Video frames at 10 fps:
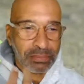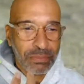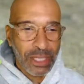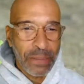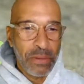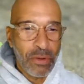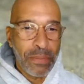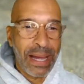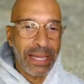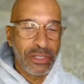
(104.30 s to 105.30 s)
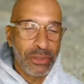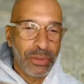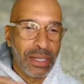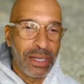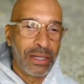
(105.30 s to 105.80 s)
let me remind
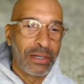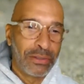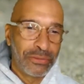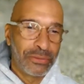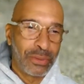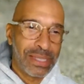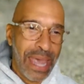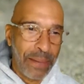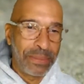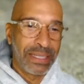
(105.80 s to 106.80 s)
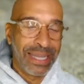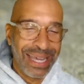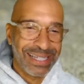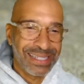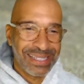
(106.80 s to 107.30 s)
you of what's happening
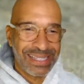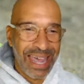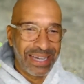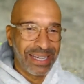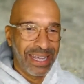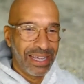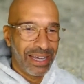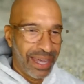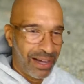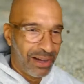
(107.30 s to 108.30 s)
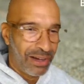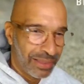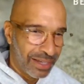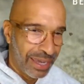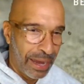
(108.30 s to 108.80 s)
next Saturday on
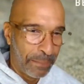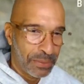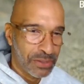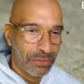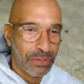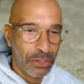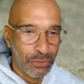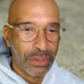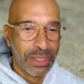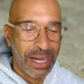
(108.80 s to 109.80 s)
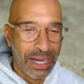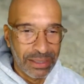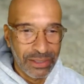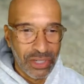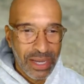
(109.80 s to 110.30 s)
the campus of Guilford
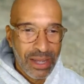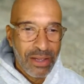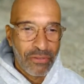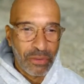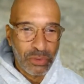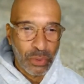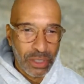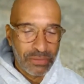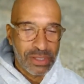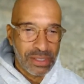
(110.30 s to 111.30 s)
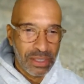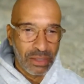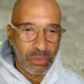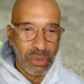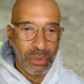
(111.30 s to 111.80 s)
College from 12 to
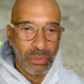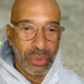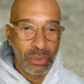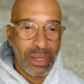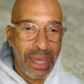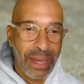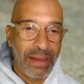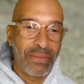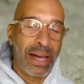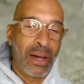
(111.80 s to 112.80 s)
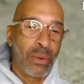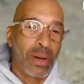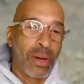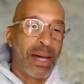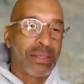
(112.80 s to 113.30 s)
6. We will have our
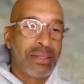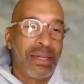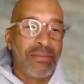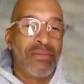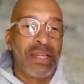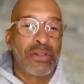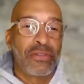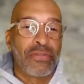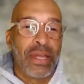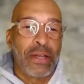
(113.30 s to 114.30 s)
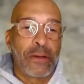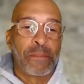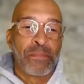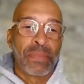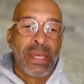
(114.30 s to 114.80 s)
holiday vendor fair,
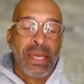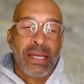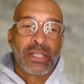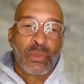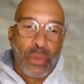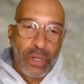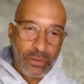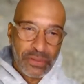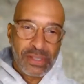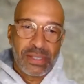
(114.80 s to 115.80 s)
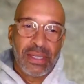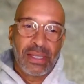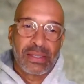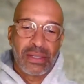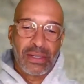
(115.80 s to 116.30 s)
12 to
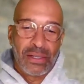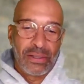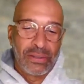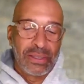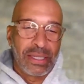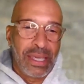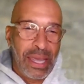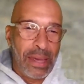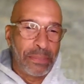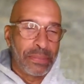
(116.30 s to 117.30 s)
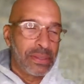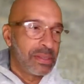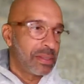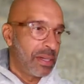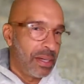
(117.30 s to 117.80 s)
6 on the
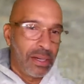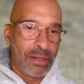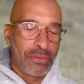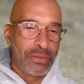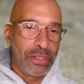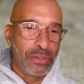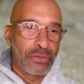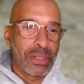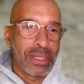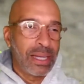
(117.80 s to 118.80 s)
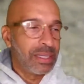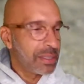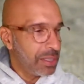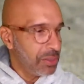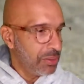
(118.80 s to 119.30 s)
campus of Guilford College.
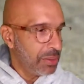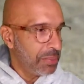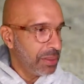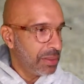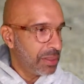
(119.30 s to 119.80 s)
Can you give me that